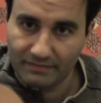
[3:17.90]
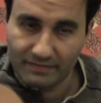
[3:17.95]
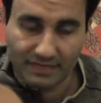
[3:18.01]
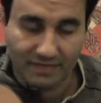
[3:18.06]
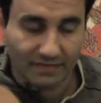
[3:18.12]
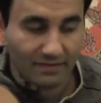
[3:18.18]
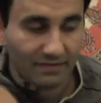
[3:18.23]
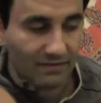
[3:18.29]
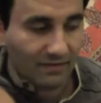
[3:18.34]

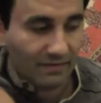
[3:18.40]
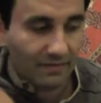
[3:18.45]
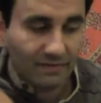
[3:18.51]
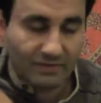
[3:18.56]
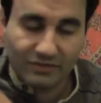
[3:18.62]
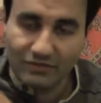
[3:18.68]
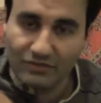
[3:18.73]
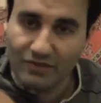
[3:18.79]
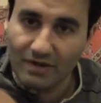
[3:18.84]
So
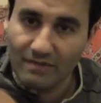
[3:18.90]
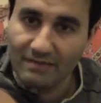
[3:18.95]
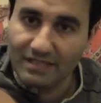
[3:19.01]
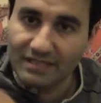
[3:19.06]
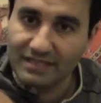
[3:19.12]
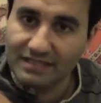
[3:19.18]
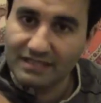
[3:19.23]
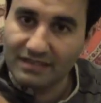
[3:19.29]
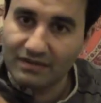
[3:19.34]

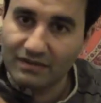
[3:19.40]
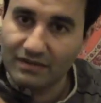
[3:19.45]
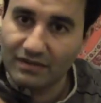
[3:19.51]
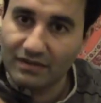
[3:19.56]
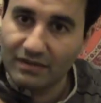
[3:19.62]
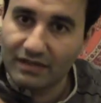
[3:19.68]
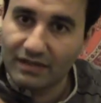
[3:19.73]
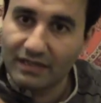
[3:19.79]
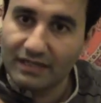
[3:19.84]
strumming this
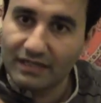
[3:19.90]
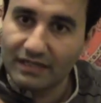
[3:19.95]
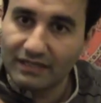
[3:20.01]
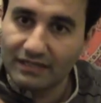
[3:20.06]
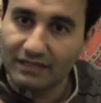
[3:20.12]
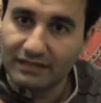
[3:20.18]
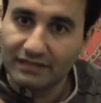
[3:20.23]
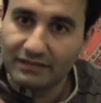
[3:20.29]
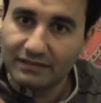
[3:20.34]
chord,
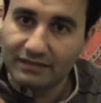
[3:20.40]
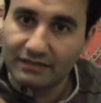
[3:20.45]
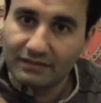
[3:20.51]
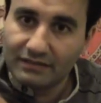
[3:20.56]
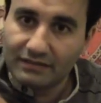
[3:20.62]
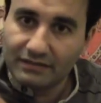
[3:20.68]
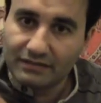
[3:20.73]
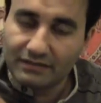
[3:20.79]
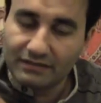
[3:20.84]

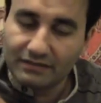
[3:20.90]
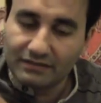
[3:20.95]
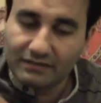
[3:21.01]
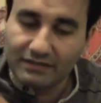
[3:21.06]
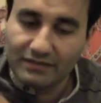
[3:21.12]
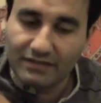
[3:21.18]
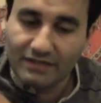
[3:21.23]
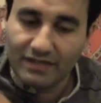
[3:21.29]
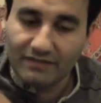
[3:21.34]

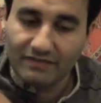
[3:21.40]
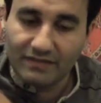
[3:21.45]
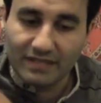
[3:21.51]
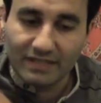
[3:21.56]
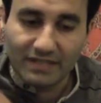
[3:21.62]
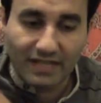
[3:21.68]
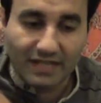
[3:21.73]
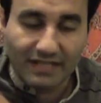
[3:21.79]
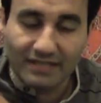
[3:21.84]
you should have a
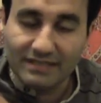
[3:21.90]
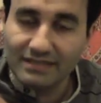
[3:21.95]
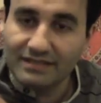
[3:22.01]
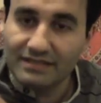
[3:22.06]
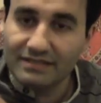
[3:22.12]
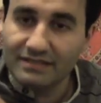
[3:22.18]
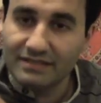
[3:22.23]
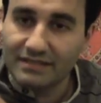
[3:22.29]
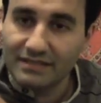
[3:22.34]

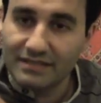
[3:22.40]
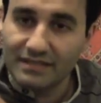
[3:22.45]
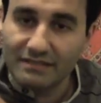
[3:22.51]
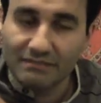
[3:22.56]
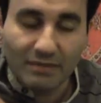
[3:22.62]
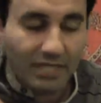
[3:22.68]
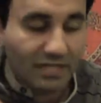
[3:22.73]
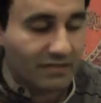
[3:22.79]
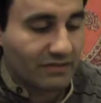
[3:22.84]
nice
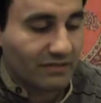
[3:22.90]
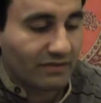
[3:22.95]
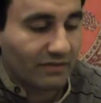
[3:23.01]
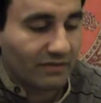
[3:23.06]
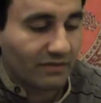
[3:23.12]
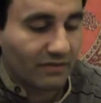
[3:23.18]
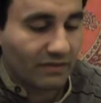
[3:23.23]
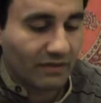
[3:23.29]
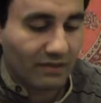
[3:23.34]
D major
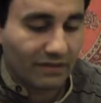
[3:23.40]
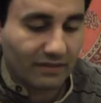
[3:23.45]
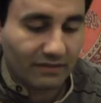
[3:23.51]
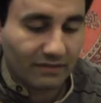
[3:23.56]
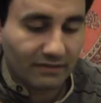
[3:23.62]
chord.